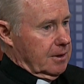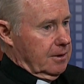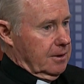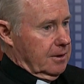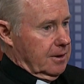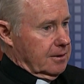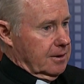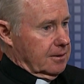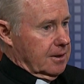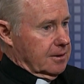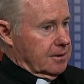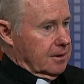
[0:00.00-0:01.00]
and I think
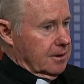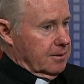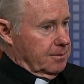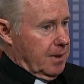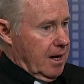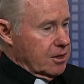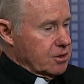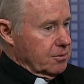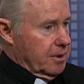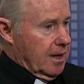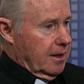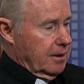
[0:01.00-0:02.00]
that uh, passion
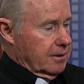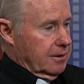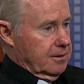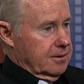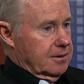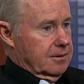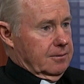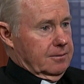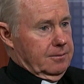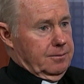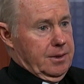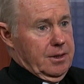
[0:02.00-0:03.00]
reality is uh,
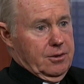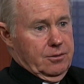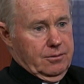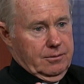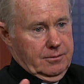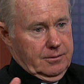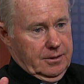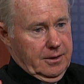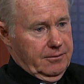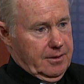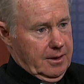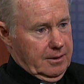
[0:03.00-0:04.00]
being
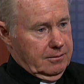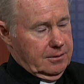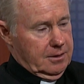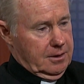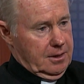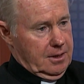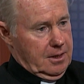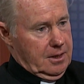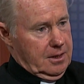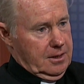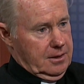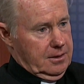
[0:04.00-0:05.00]
lived out
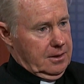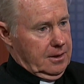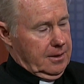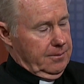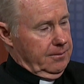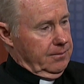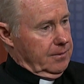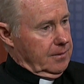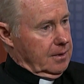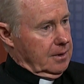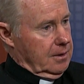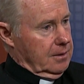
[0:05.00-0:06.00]
in um,
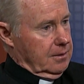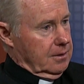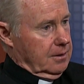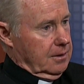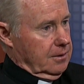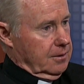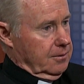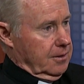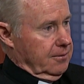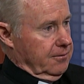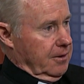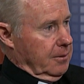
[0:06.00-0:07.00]
in the in
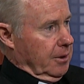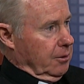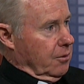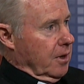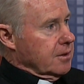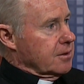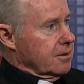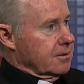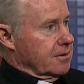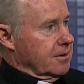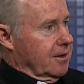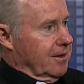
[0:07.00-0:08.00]
the environmental
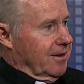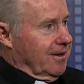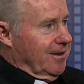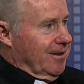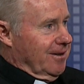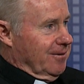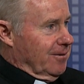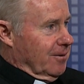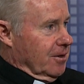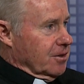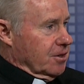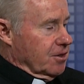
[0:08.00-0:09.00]
crisis. And
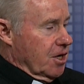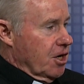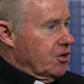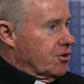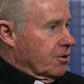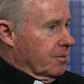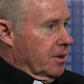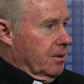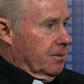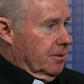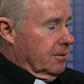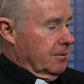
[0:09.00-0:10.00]
for us as Easter
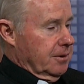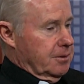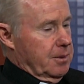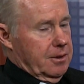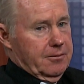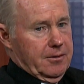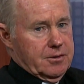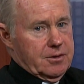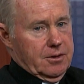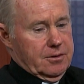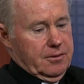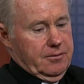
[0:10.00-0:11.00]
people, we speak of
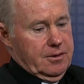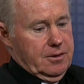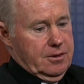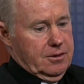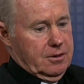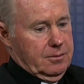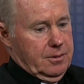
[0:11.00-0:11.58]
ourselves as Easter